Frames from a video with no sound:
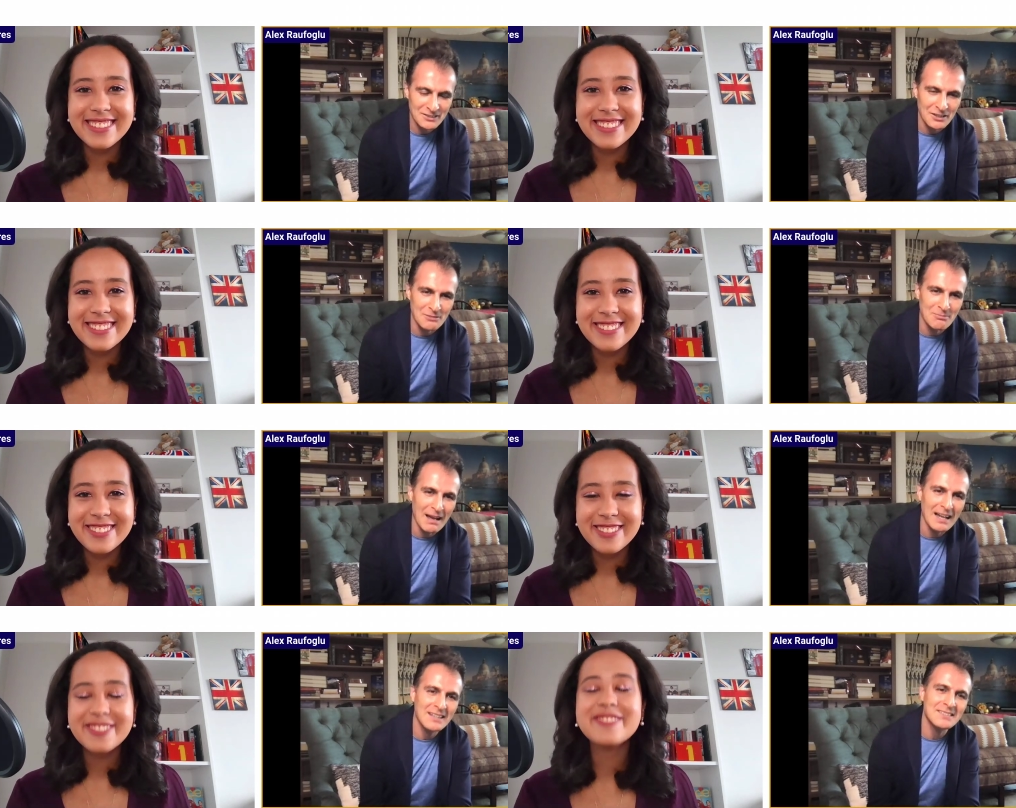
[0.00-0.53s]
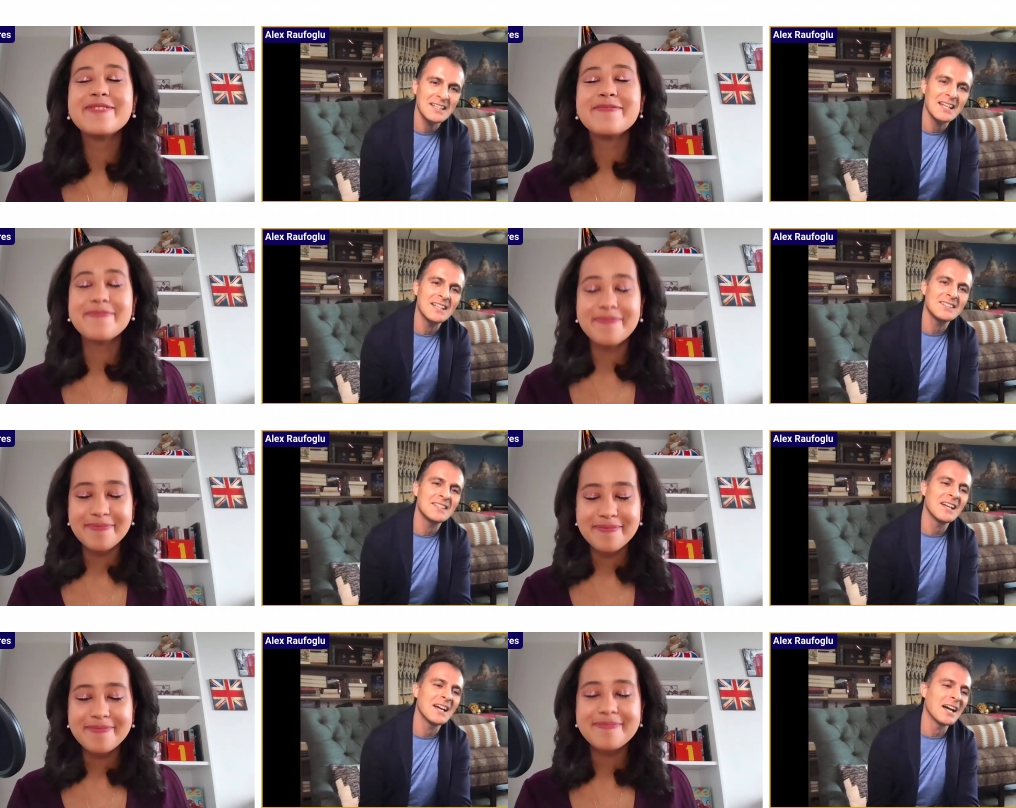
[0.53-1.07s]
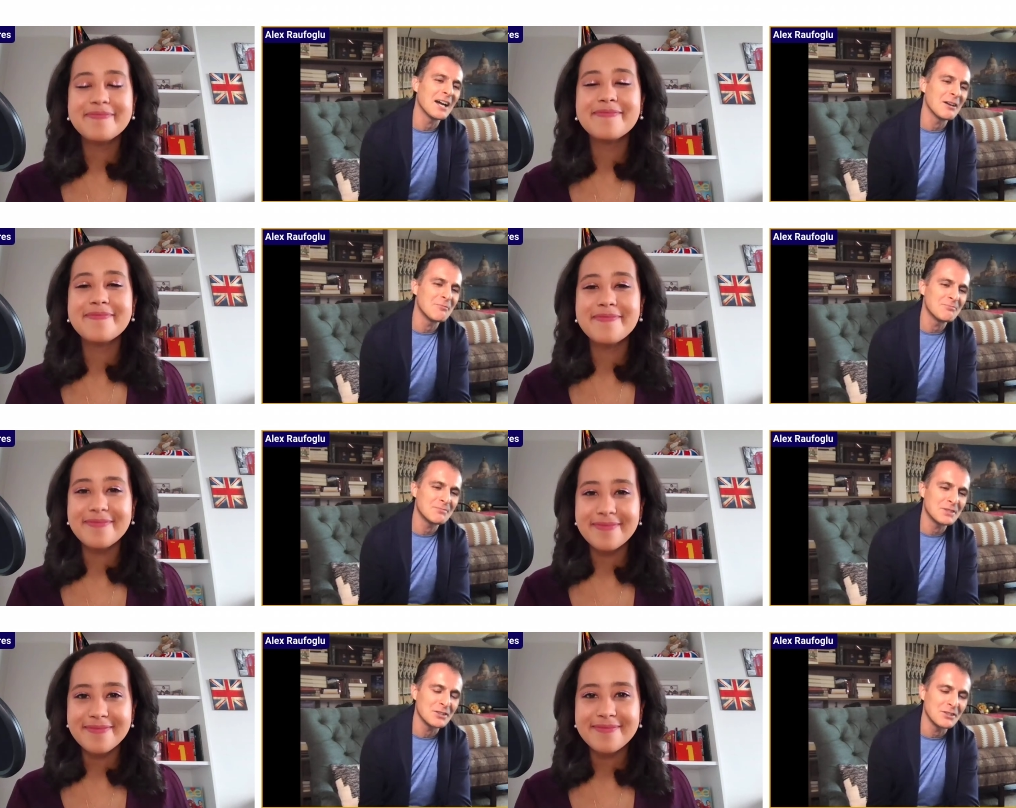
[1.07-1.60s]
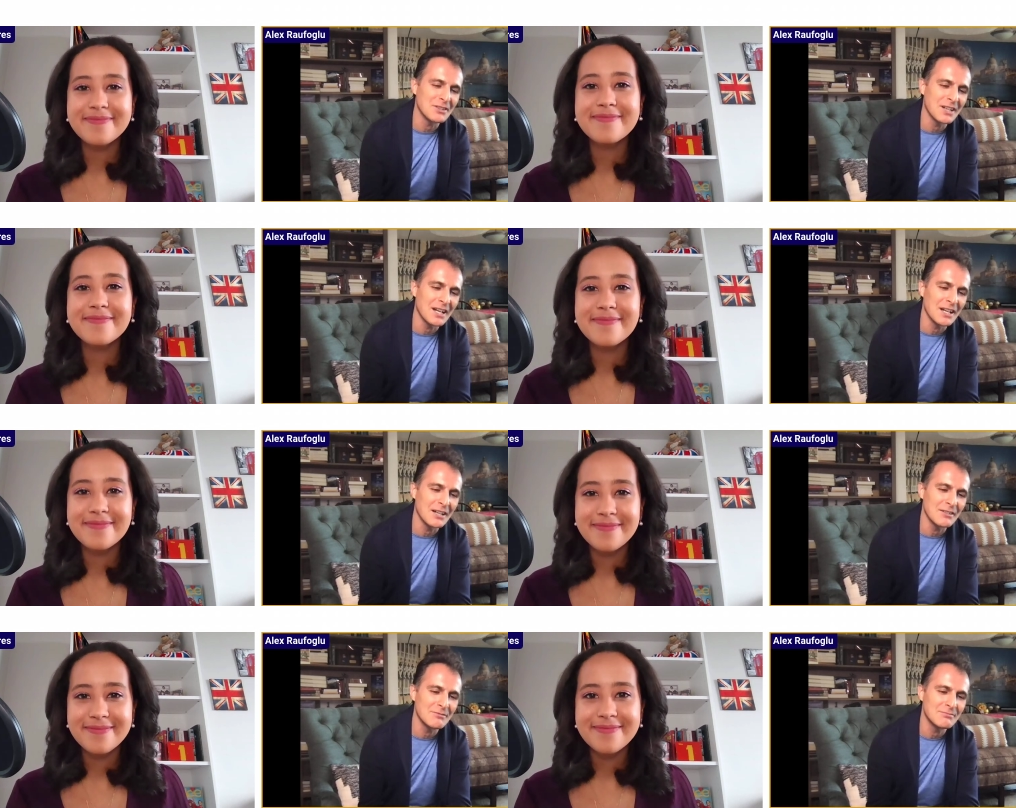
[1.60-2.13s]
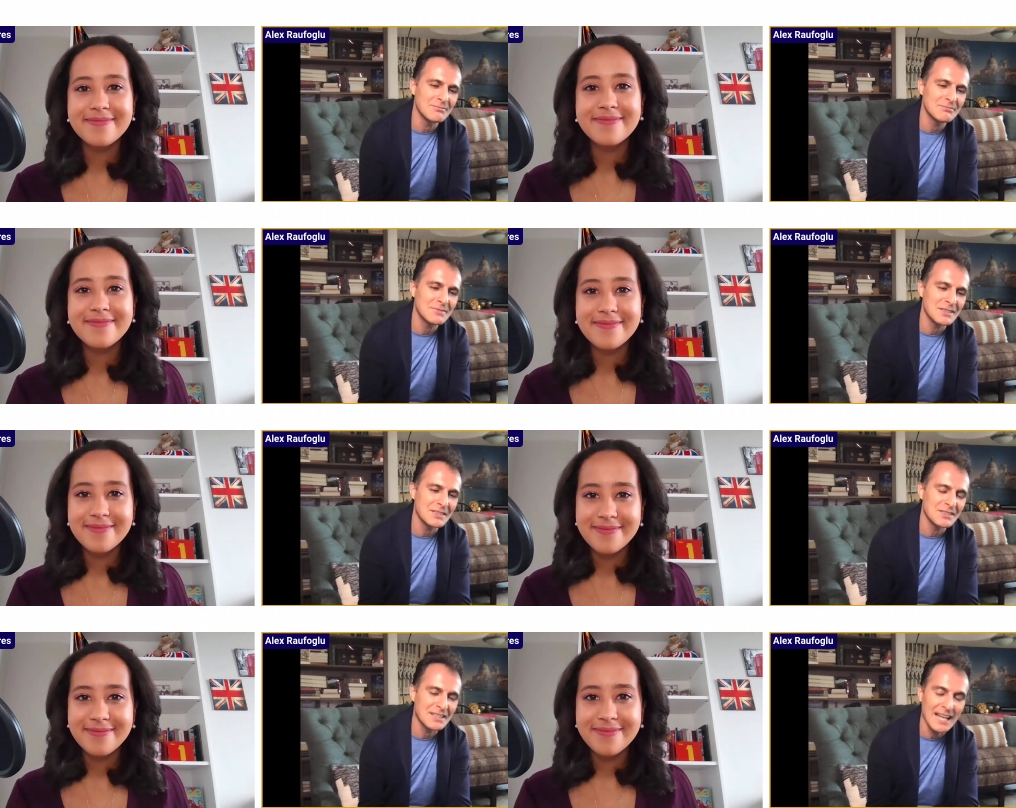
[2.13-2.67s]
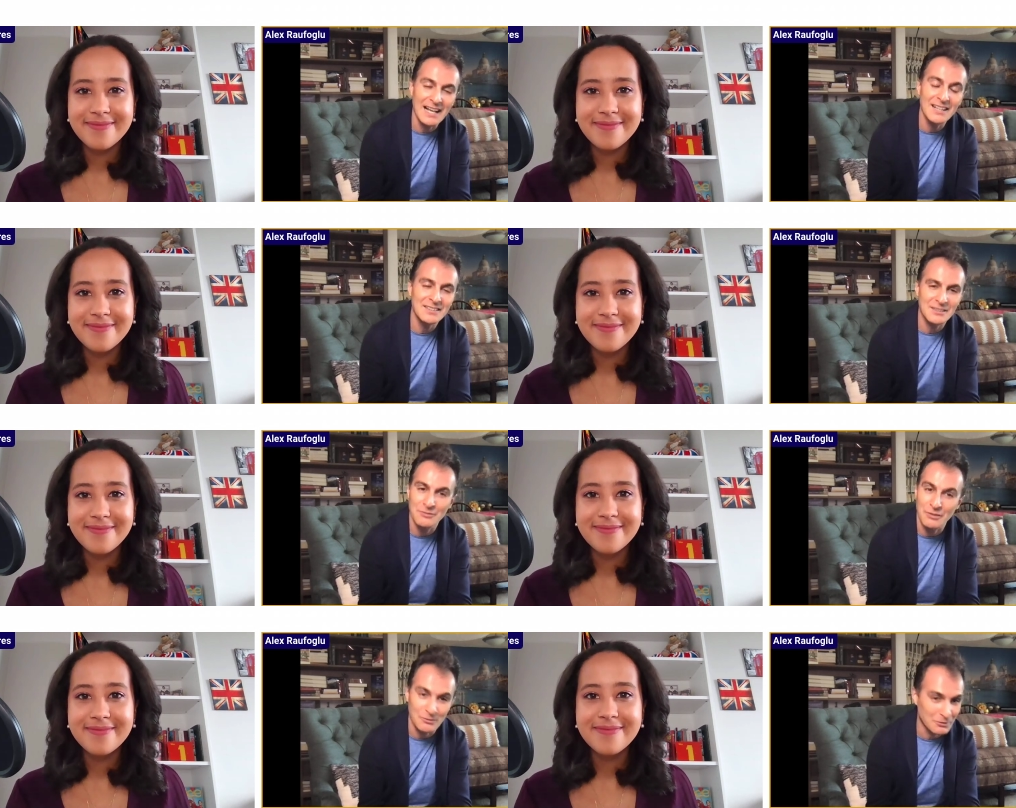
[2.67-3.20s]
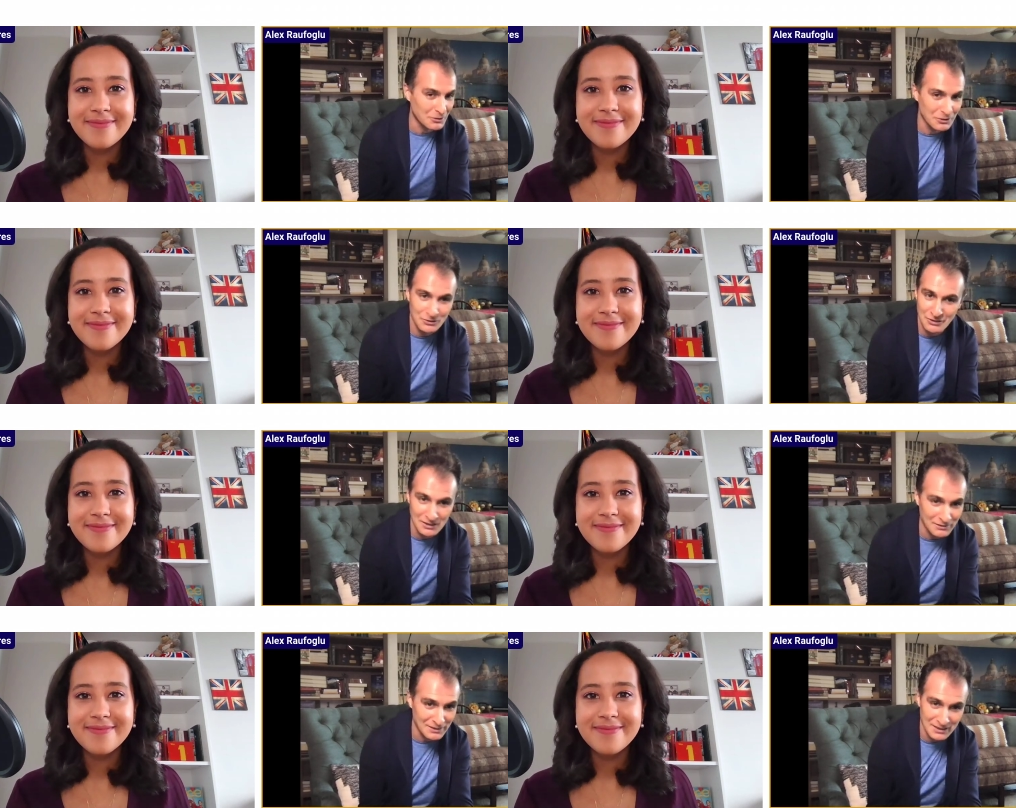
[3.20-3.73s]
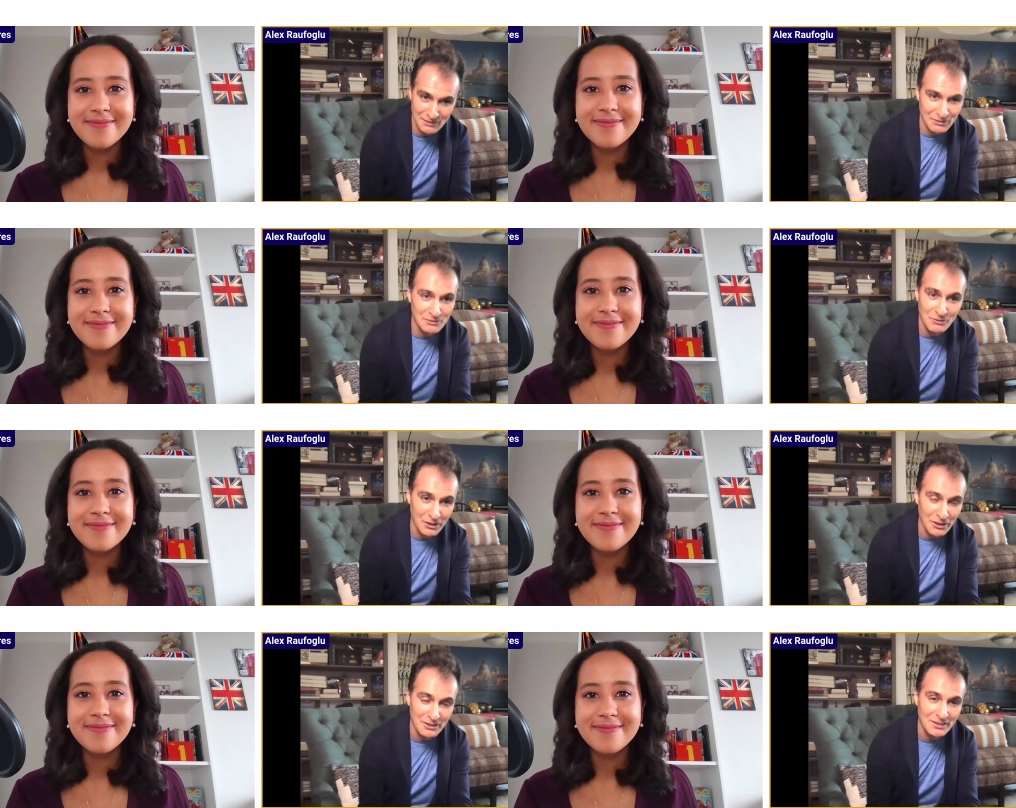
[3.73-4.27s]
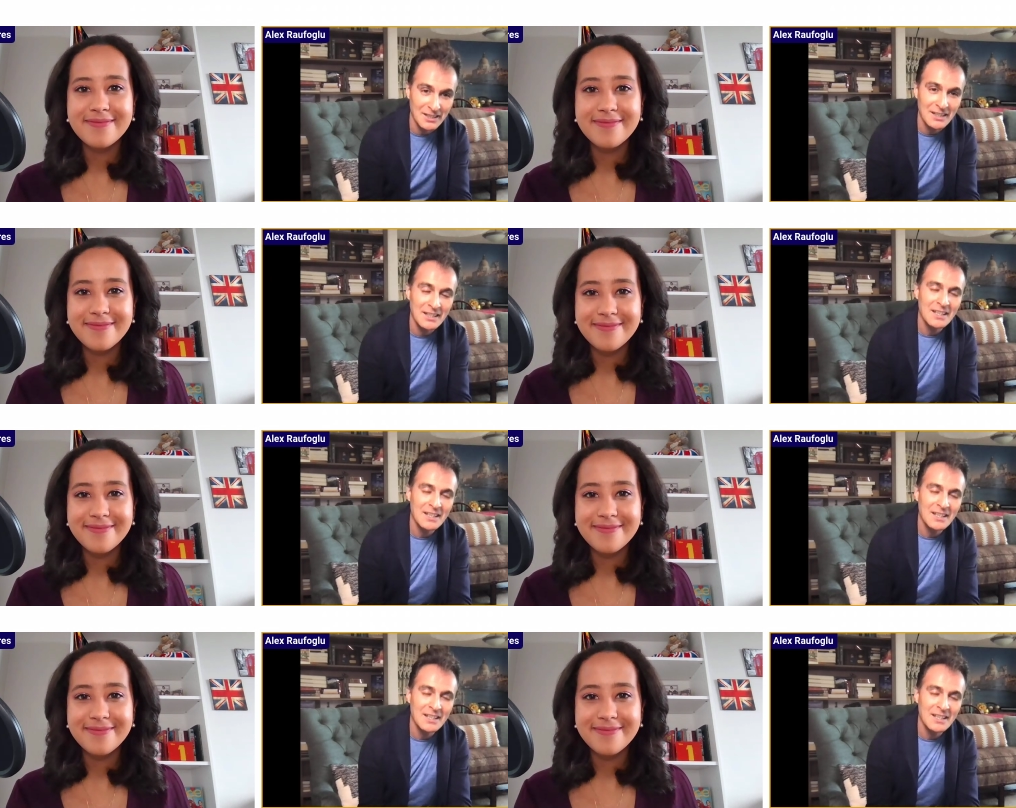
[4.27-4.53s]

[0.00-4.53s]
Speaker 1: So back then, uh, you know, uh, the reality we used to live in a different world.